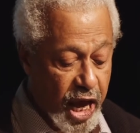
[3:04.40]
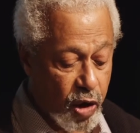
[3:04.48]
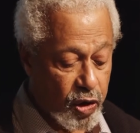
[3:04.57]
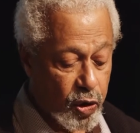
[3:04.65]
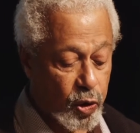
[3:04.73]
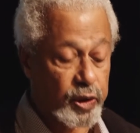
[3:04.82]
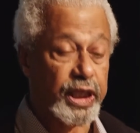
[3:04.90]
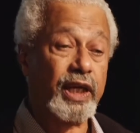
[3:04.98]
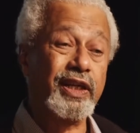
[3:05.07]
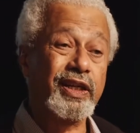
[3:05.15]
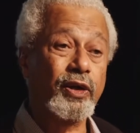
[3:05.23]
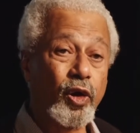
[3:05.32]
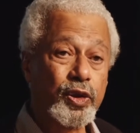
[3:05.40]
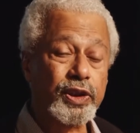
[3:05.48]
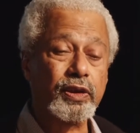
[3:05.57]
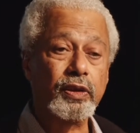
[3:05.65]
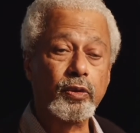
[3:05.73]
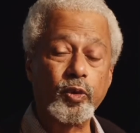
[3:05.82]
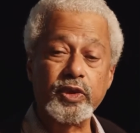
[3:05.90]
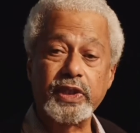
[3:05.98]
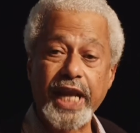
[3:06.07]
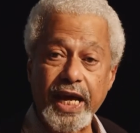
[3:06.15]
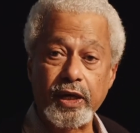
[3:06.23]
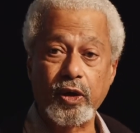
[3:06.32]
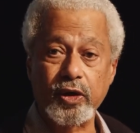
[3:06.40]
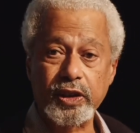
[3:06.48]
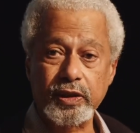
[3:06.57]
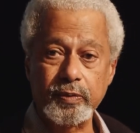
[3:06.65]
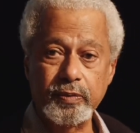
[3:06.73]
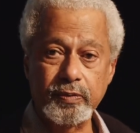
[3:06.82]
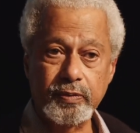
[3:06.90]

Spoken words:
we now call the Indian Ocean was landlocked.